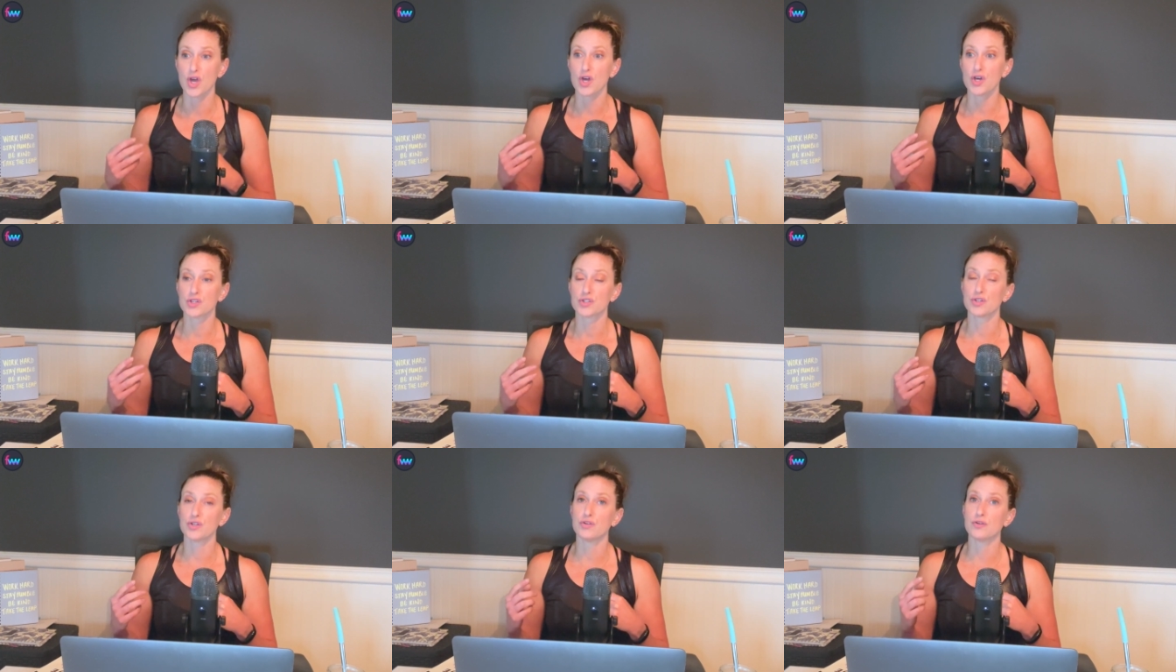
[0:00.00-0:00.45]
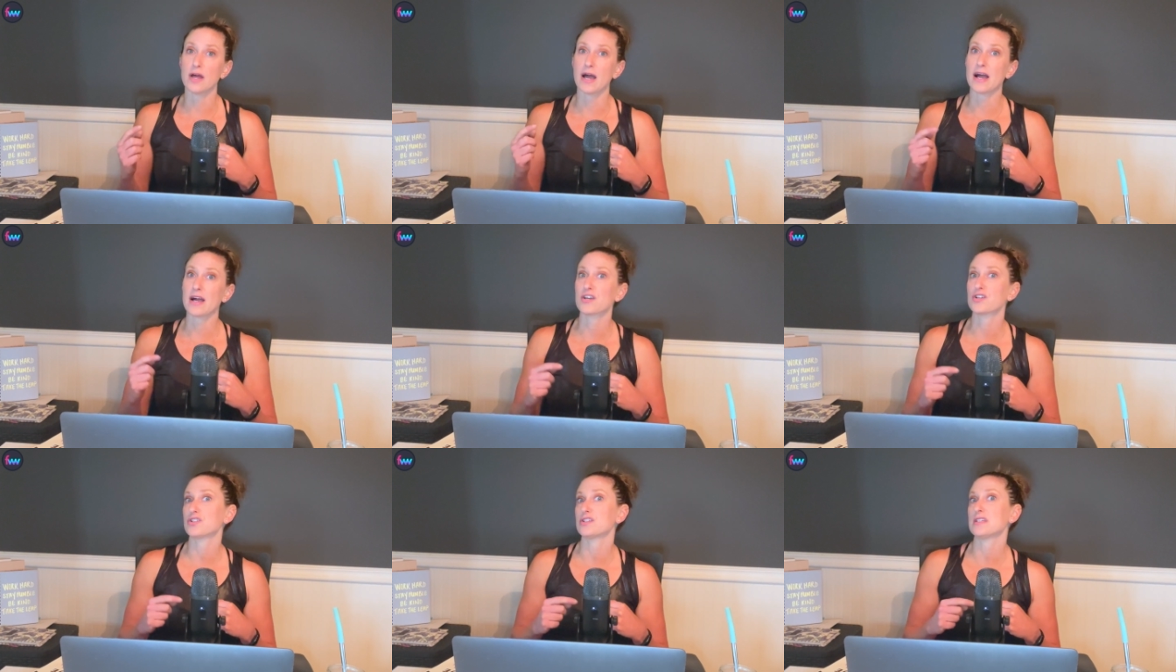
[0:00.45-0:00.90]
So, you'd
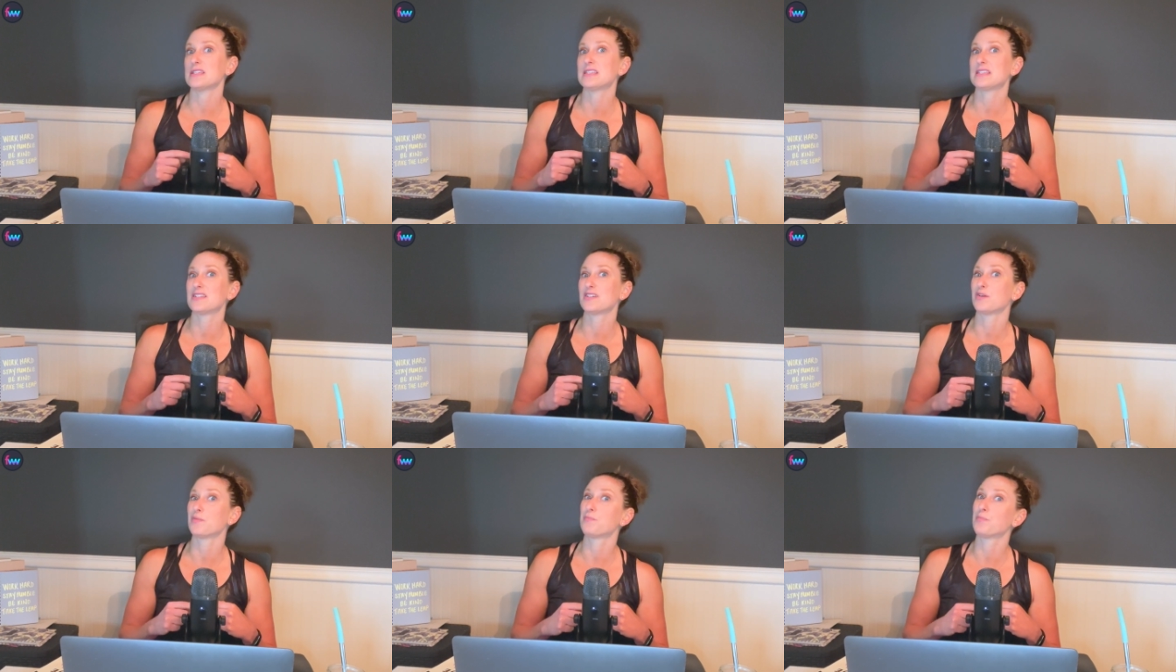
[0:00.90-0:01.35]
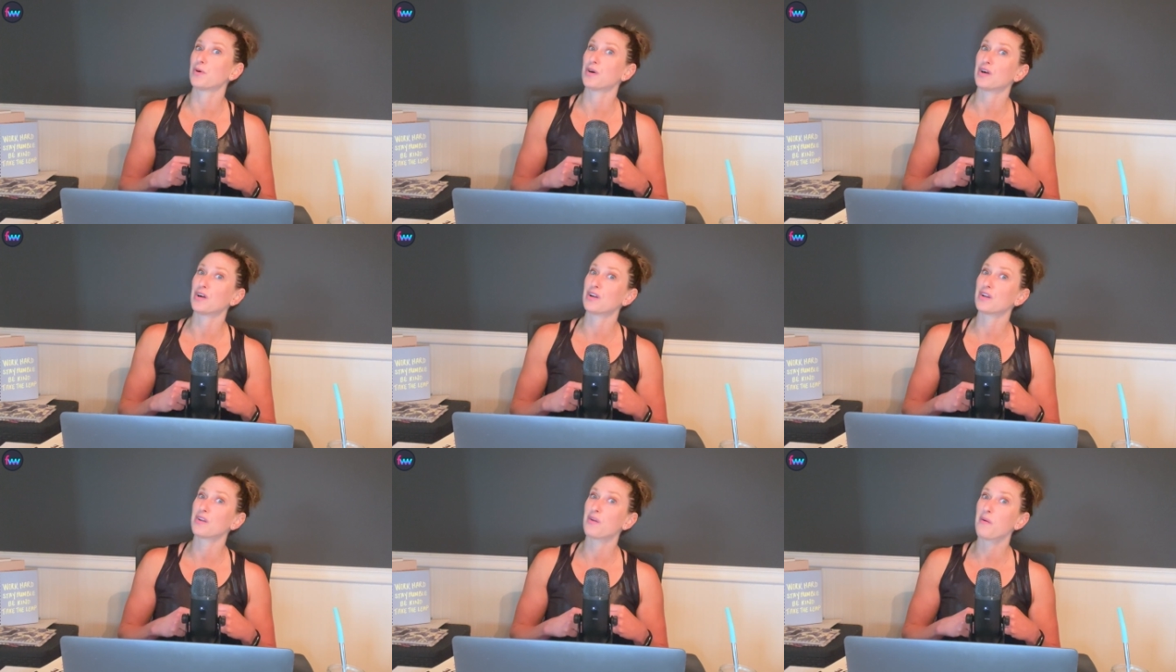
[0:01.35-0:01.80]
actually still
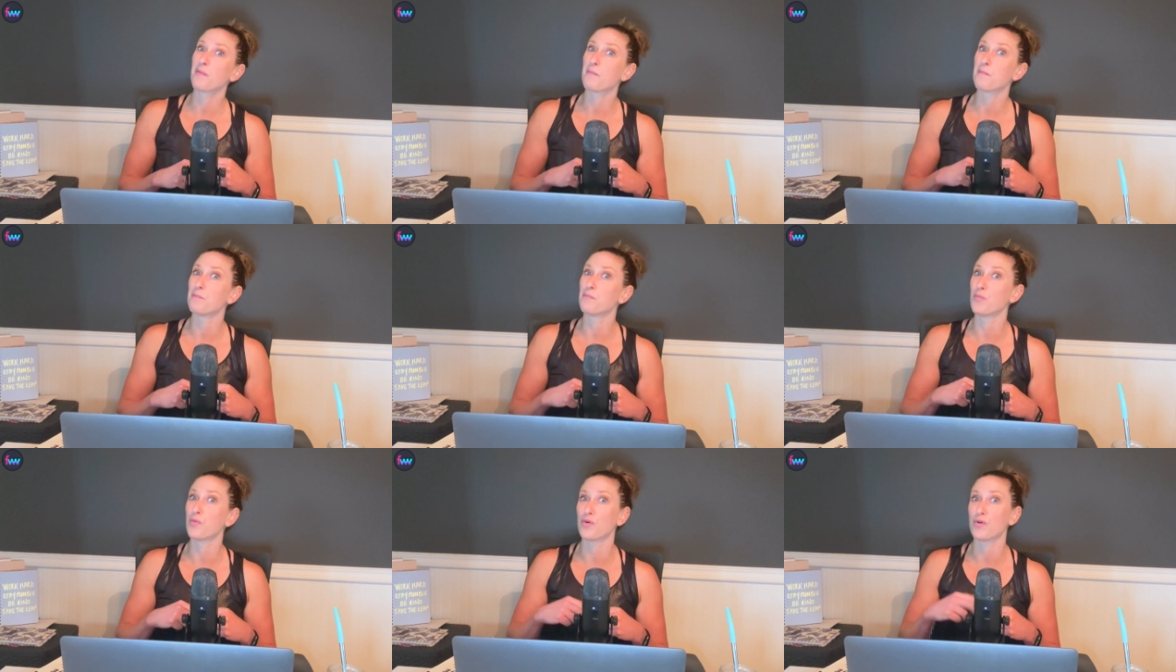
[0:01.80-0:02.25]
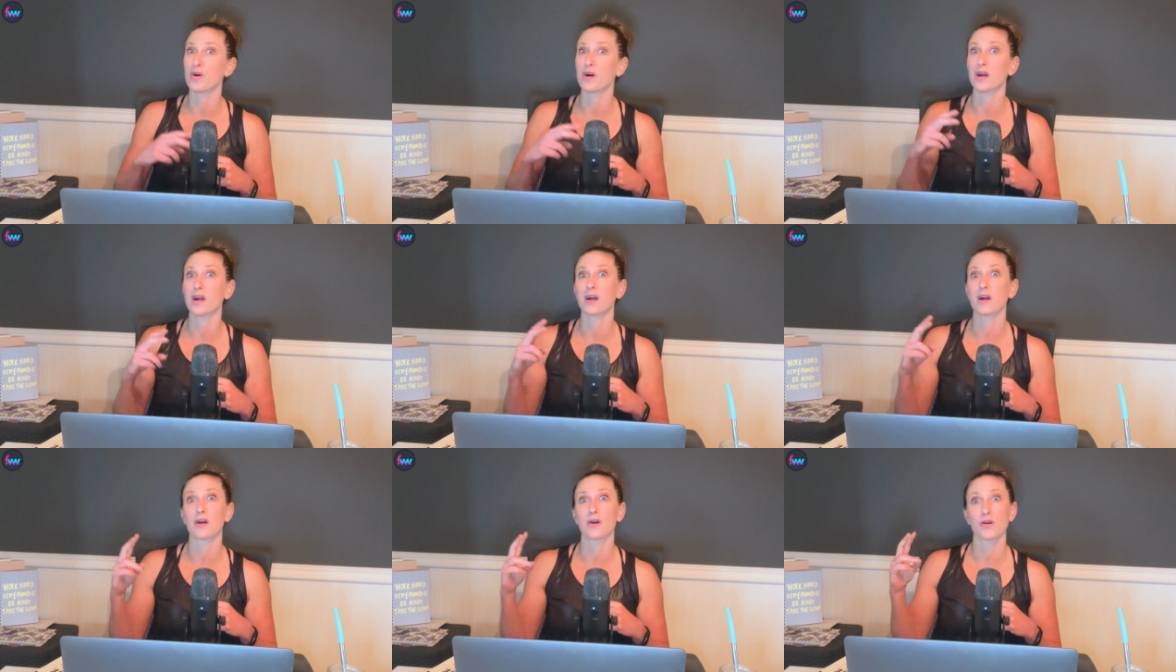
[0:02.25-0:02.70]
burn
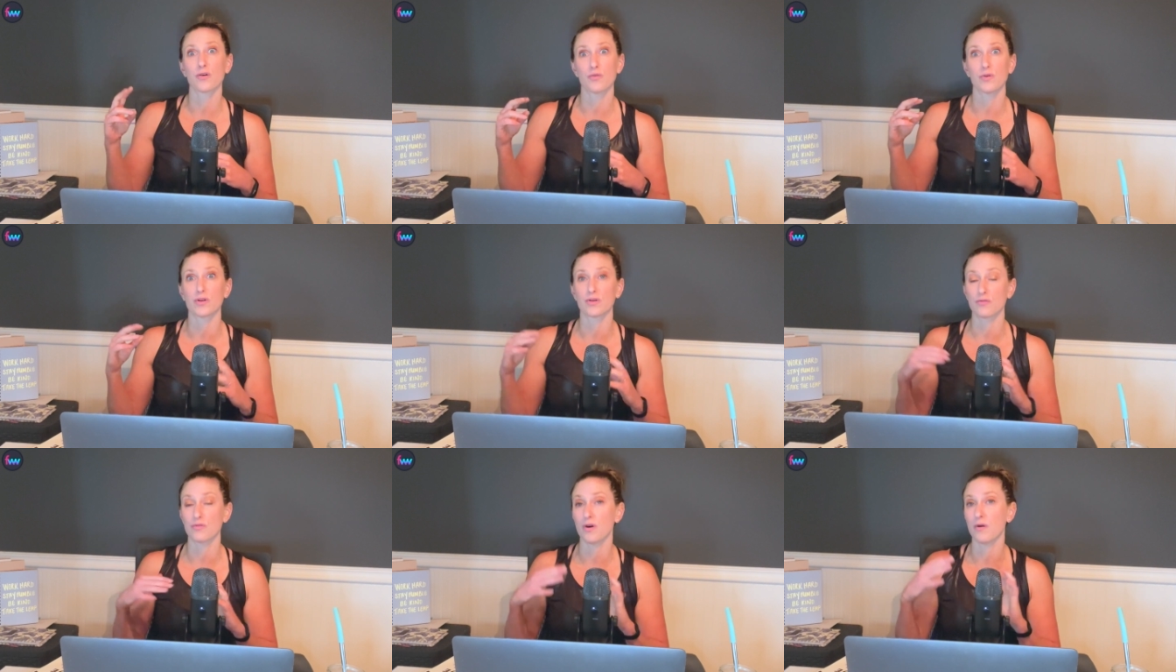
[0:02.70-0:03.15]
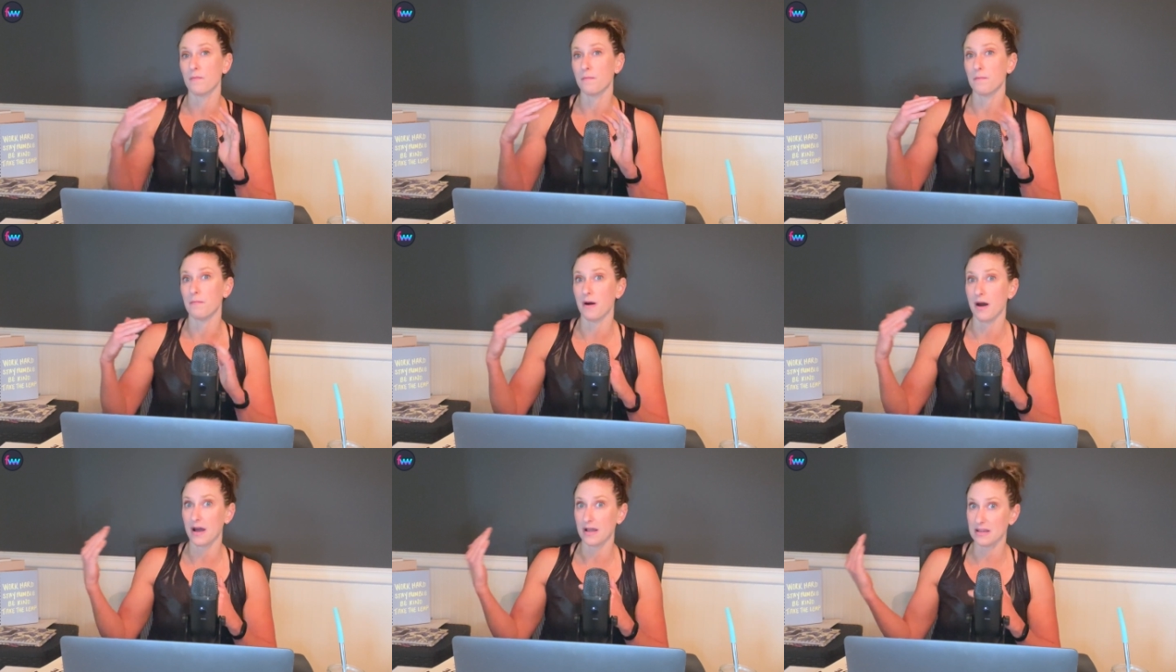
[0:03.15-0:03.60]
more quote unquote
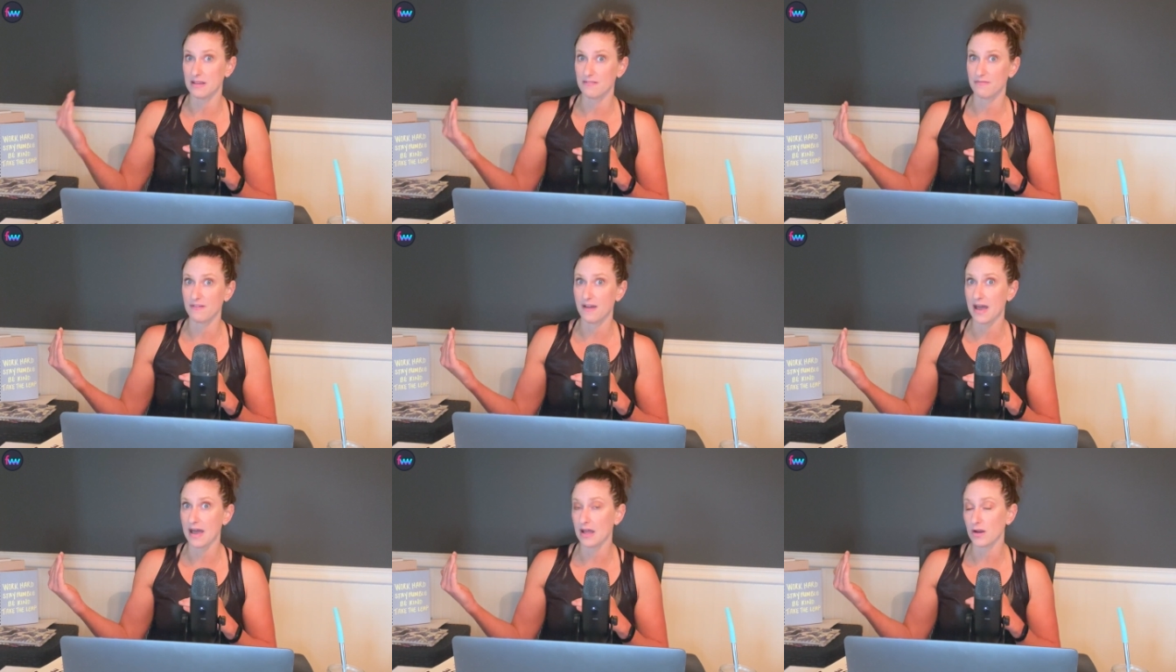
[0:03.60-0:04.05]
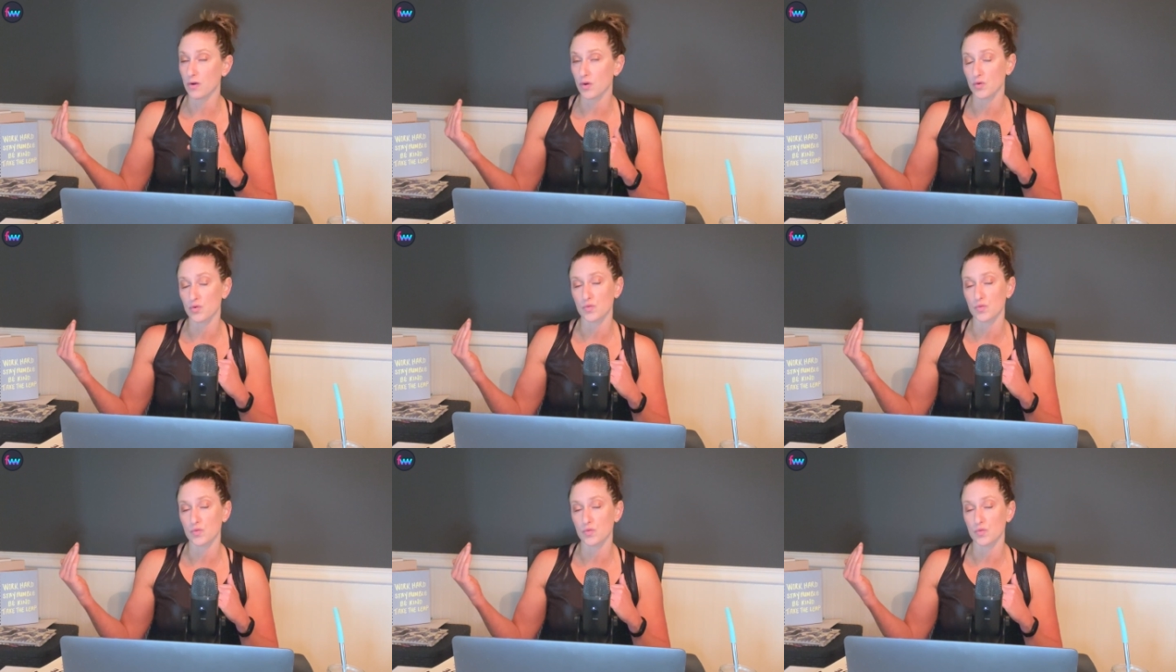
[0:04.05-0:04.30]
body fat